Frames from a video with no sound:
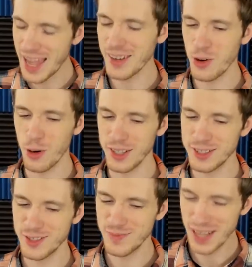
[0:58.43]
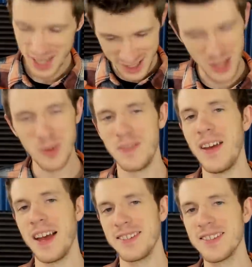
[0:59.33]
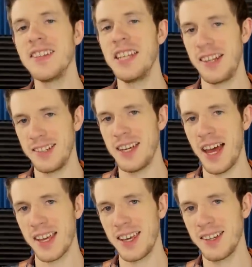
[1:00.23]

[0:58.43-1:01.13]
and of course, some advanced Nita tech.